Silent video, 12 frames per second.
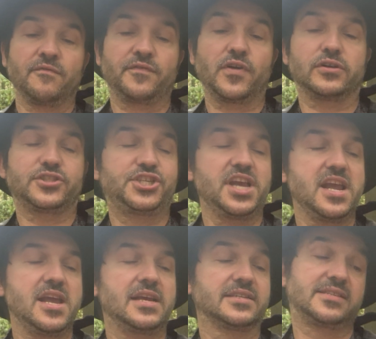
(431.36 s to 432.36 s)
For
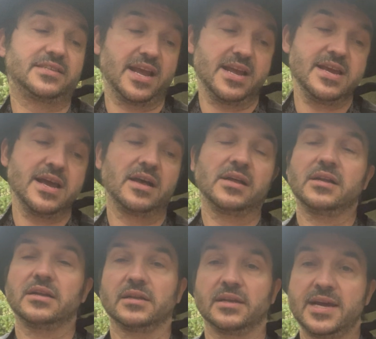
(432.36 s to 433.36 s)
she, C,
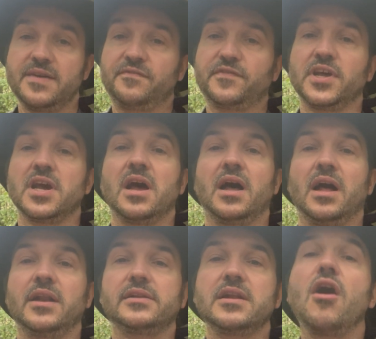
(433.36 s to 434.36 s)
lived
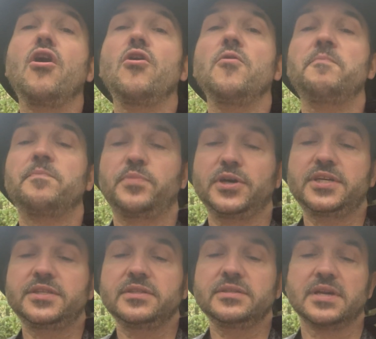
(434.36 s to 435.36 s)
and hope
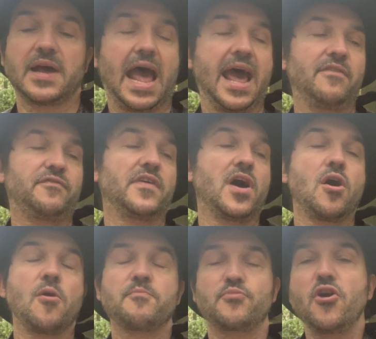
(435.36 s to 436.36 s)
and F
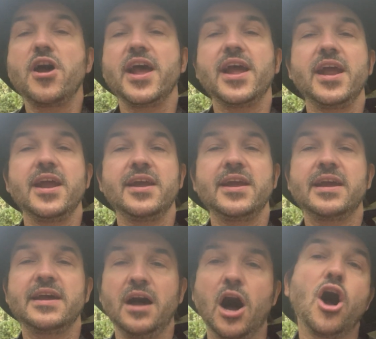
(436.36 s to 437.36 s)

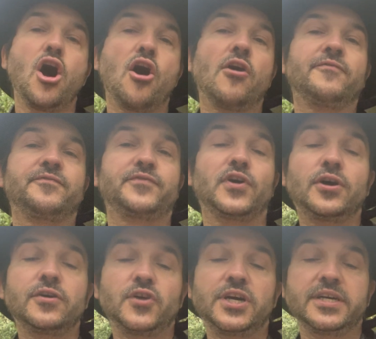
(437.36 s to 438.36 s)
pray.
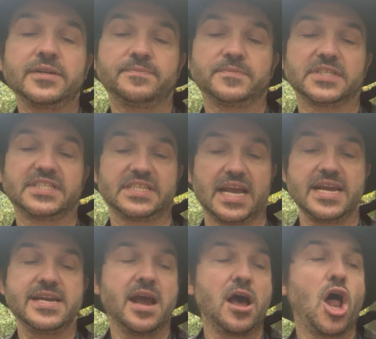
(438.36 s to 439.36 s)
For a
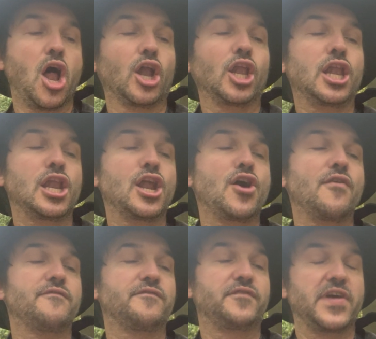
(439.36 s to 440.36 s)
C,
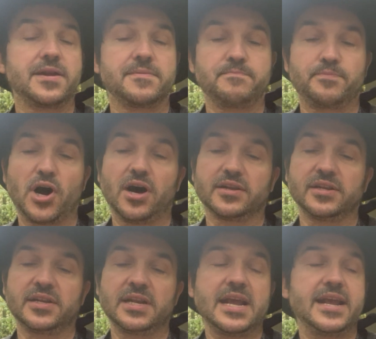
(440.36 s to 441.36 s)
love in
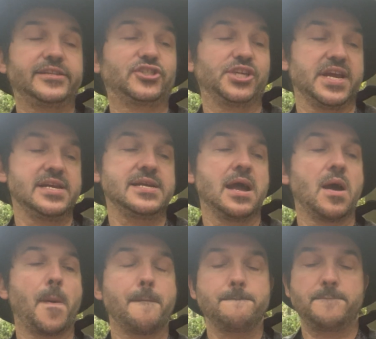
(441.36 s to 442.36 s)
botany G
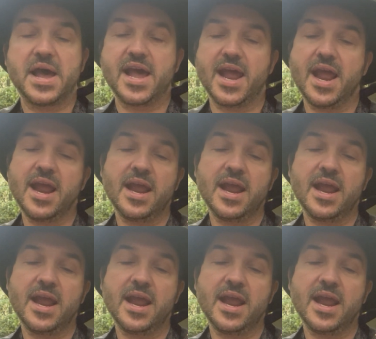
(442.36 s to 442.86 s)
bay.